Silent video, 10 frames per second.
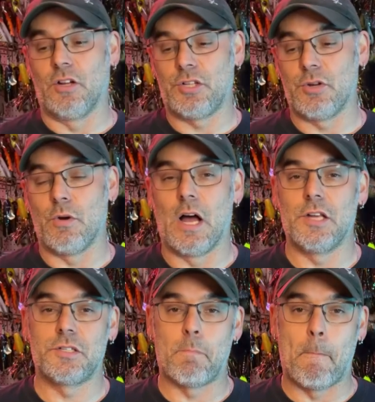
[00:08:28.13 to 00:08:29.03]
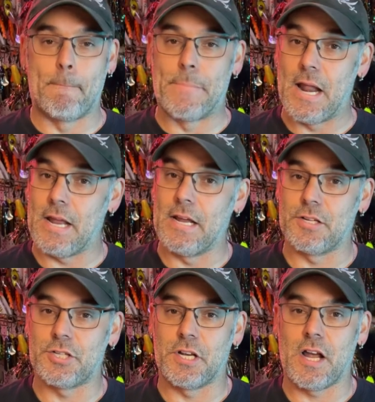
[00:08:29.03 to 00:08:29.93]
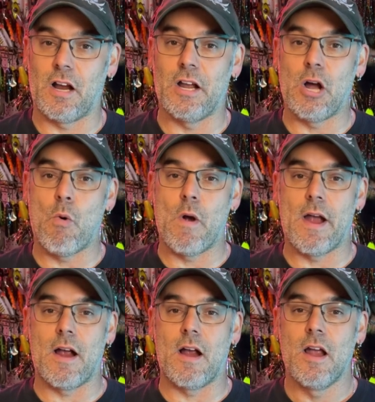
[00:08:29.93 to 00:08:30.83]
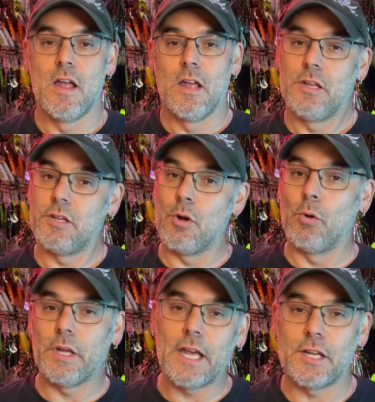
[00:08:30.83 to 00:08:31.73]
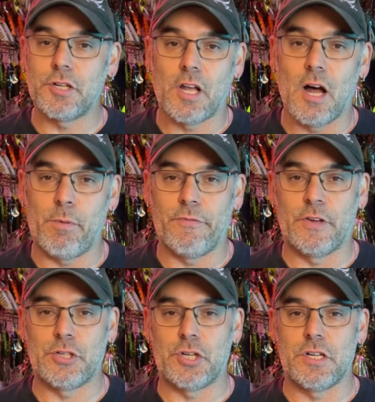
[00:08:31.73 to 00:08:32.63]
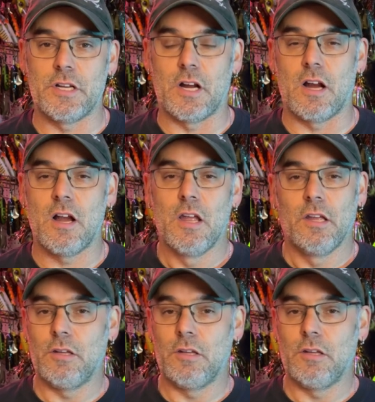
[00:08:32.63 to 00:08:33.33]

to us. But in a scenario where you only catch a couple fish a year.